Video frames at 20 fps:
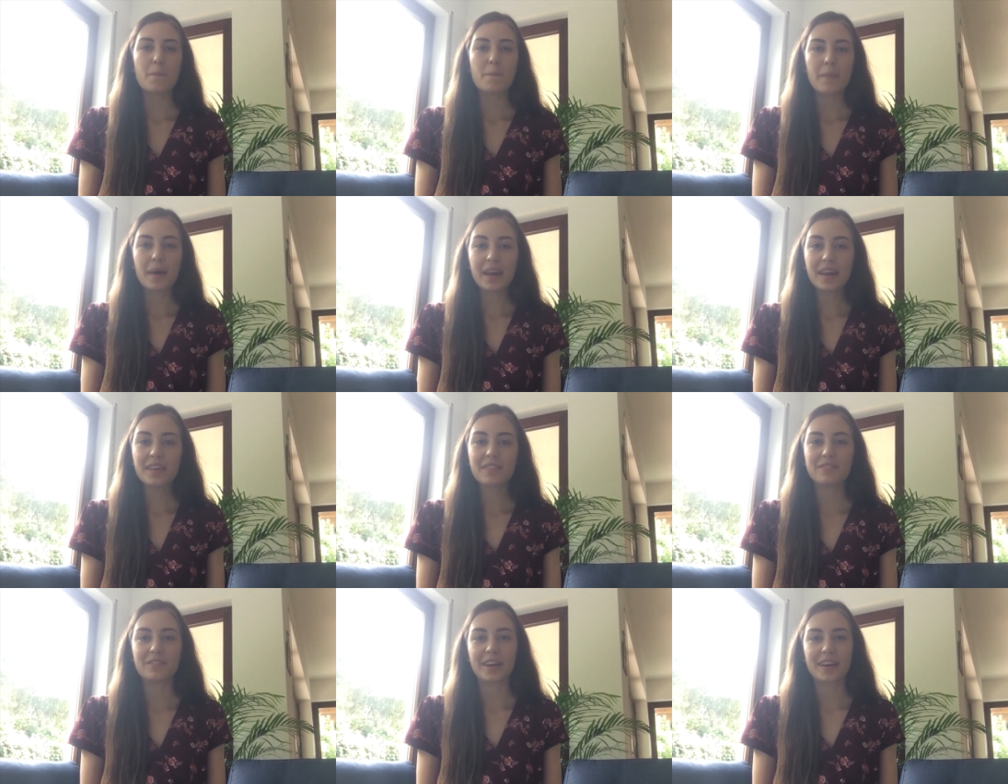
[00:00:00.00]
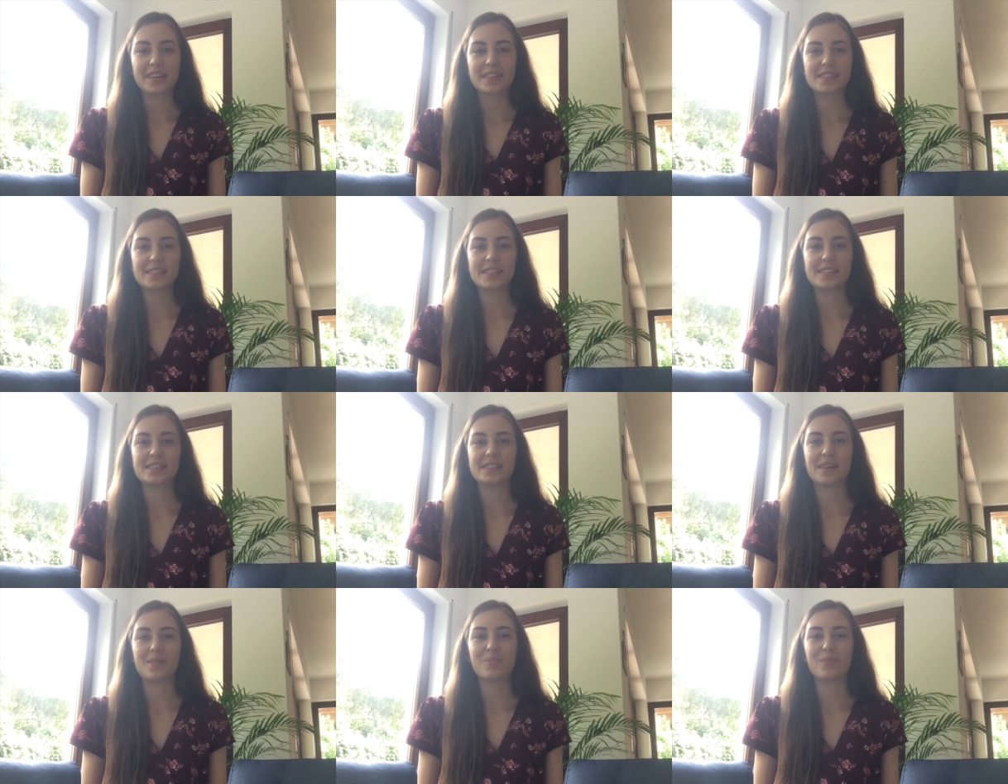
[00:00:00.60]
My advice to
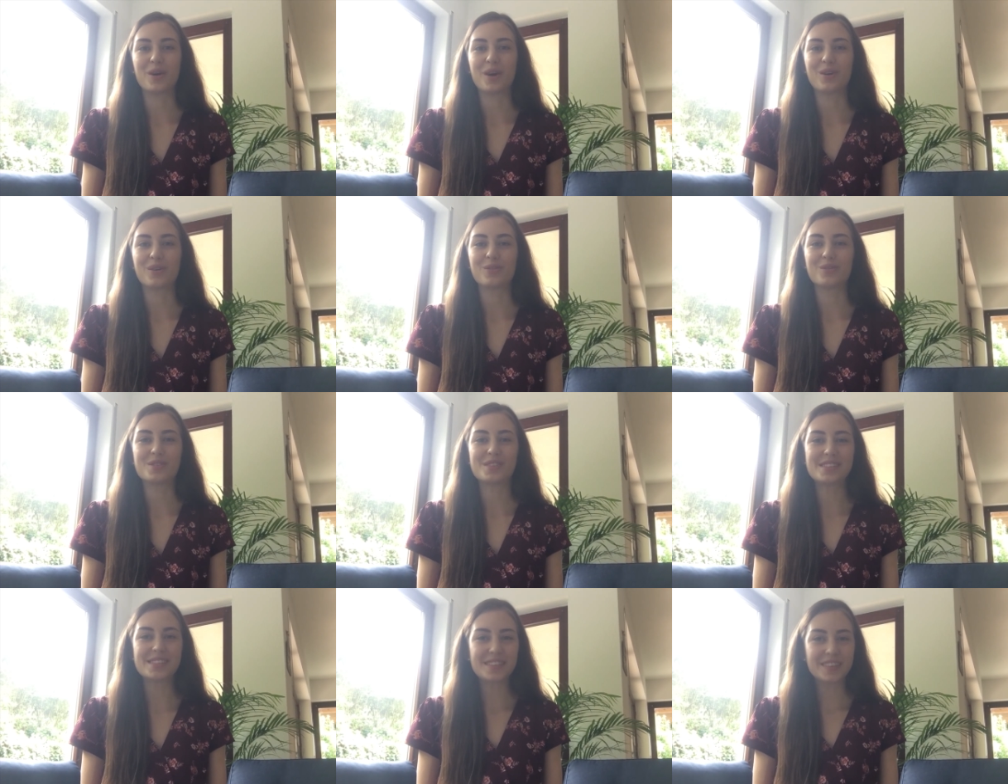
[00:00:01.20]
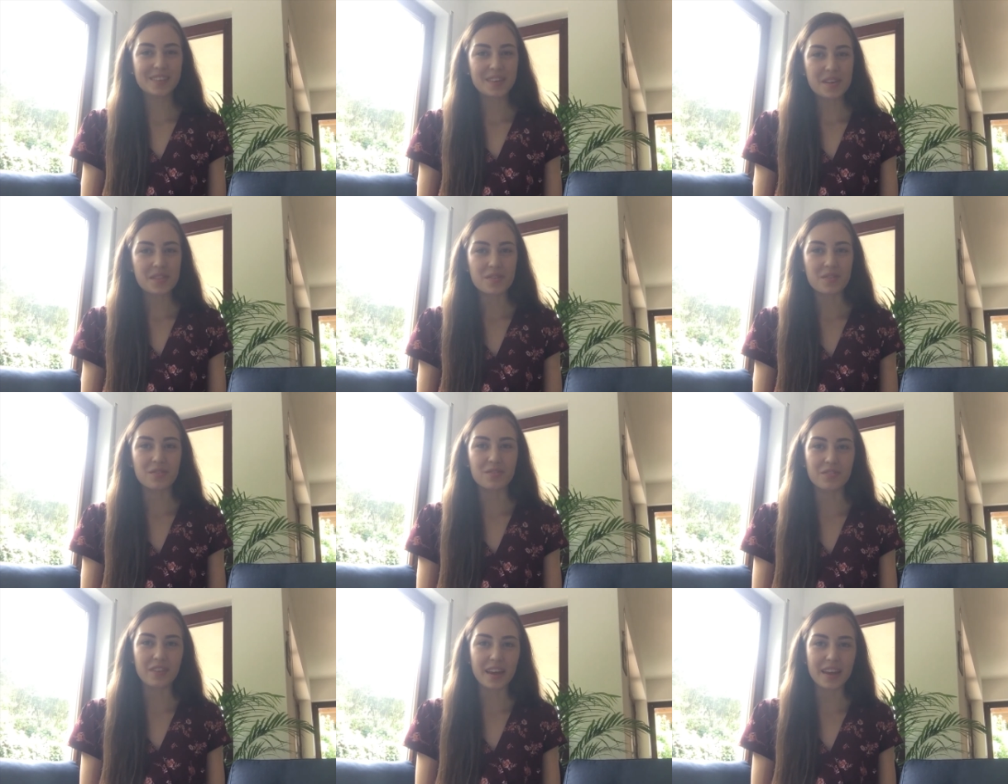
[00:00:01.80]
someone who's still on the
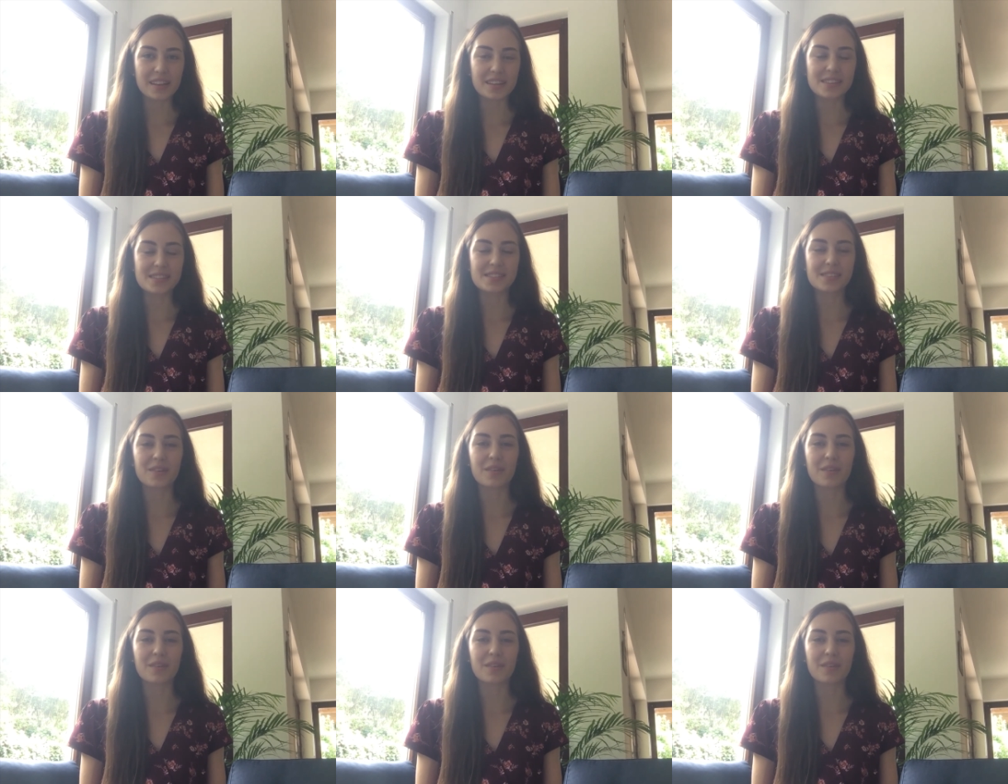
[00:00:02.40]
fence